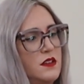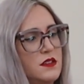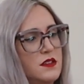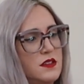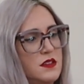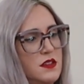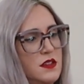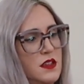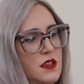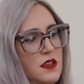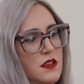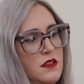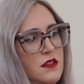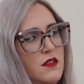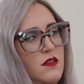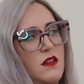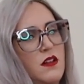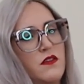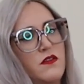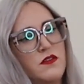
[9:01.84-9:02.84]
See, and
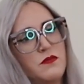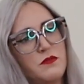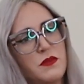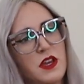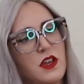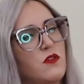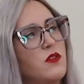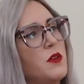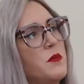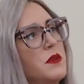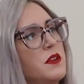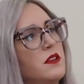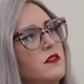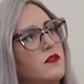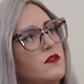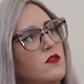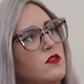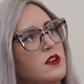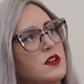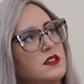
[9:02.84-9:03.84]
all my equipment, of
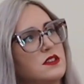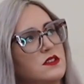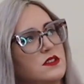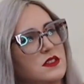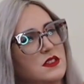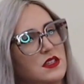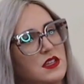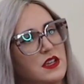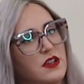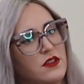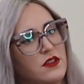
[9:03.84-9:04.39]
course, you see